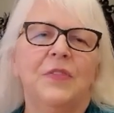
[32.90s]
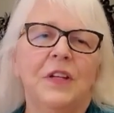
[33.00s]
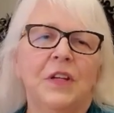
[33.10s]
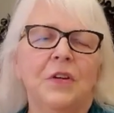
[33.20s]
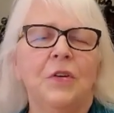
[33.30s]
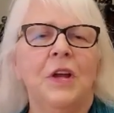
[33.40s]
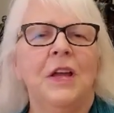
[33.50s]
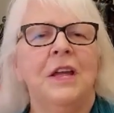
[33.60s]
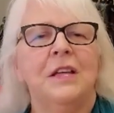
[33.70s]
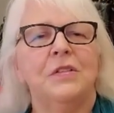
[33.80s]
video
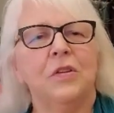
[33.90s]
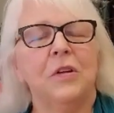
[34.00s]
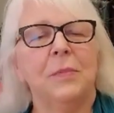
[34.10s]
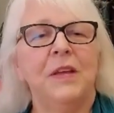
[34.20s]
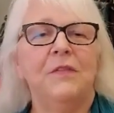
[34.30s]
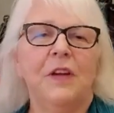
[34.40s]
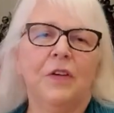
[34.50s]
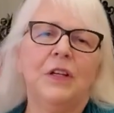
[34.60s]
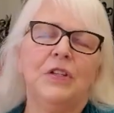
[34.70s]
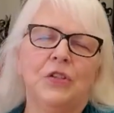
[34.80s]
is going to be
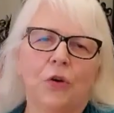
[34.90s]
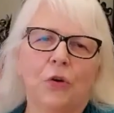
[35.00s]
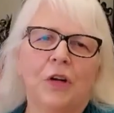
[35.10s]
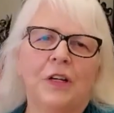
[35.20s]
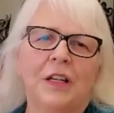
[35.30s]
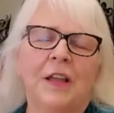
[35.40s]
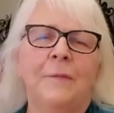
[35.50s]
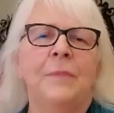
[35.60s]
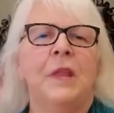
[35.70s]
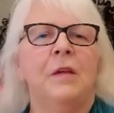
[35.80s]
very short,
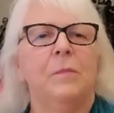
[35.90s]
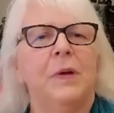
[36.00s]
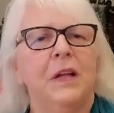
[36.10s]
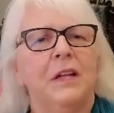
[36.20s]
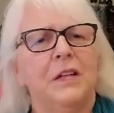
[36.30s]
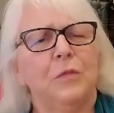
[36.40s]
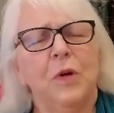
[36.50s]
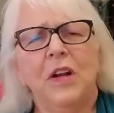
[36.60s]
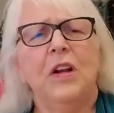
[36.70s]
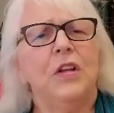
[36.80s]
but
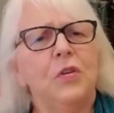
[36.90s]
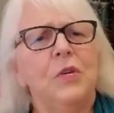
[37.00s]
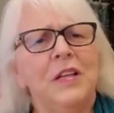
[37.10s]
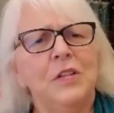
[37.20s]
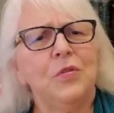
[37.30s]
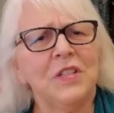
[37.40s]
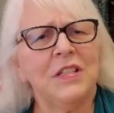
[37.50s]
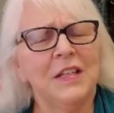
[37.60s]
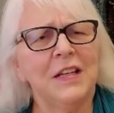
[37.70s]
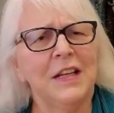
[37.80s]
what are you
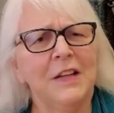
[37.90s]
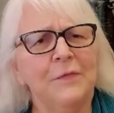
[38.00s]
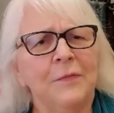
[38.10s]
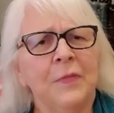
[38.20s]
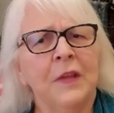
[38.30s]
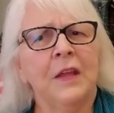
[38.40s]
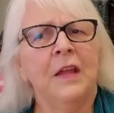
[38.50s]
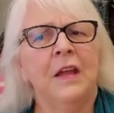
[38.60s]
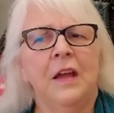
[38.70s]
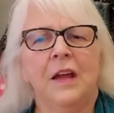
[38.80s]
interested in?
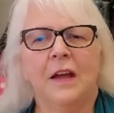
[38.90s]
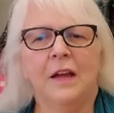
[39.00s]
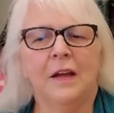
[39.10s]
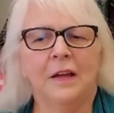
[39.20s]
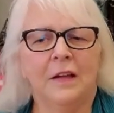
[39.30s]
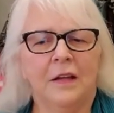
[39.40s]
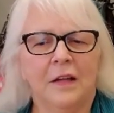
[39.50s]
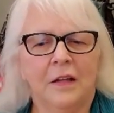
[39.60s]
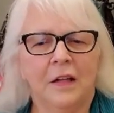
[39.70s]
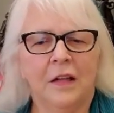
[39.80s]

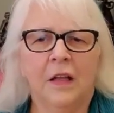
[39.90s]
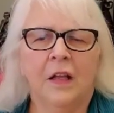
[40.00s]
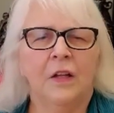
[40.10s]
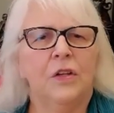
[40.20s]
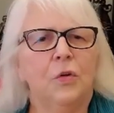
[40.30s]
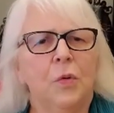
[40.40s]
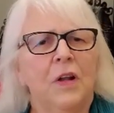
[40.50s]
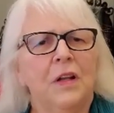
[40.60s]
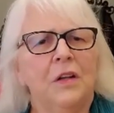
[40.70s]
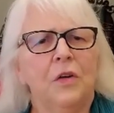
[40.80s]
Do you
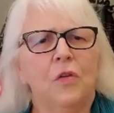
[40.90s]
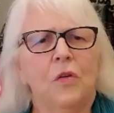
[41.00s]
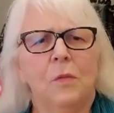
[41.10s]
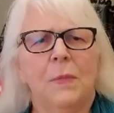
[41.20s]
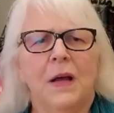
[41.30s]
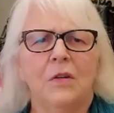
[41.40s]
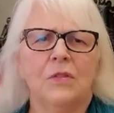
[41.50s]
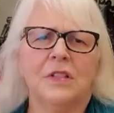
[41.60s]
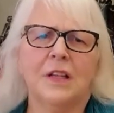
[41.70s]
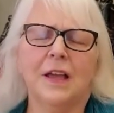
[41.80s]
want to know
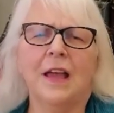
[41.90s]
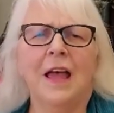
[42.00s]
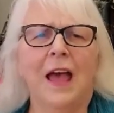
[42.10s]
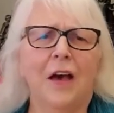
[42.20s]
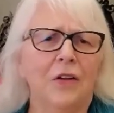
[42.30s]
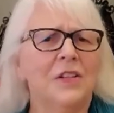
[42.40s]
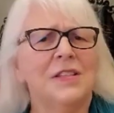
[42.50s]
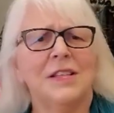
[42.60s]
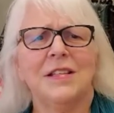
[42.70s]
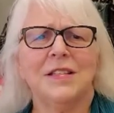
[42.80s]
about how to
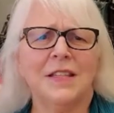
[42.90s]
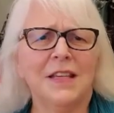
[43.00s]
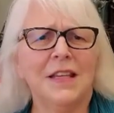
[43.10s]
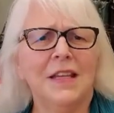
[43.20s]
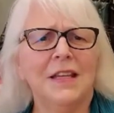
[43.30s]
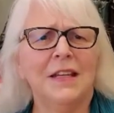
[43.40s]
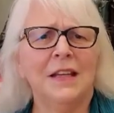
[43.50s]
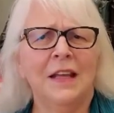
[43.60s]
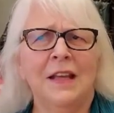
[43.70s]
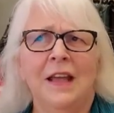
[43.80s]

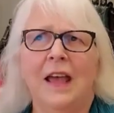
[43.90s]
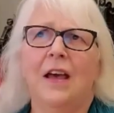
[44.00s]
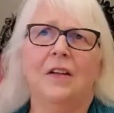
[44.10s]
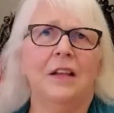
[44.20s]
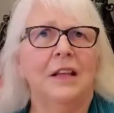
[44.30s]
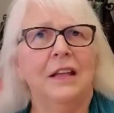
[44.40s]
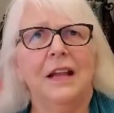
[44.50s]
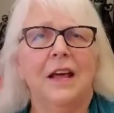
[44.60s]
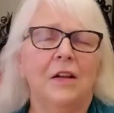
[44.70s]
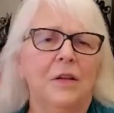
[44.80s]
succeed, how to get
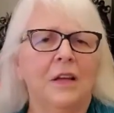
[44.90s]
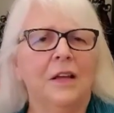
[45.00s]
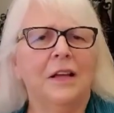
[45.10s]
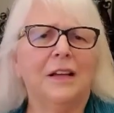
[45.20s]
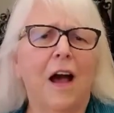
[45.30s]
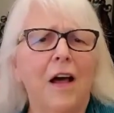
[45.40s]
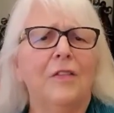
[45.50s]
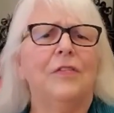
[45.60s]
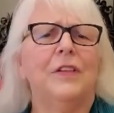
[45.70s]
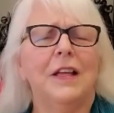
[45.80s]
out of
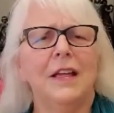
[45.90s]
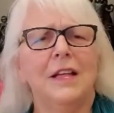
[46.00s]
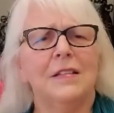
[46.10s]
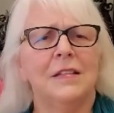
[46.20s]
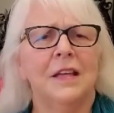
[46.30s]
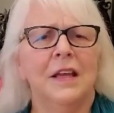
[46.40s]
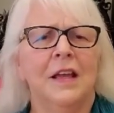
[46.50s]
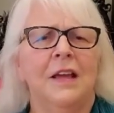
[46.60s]
conflicts?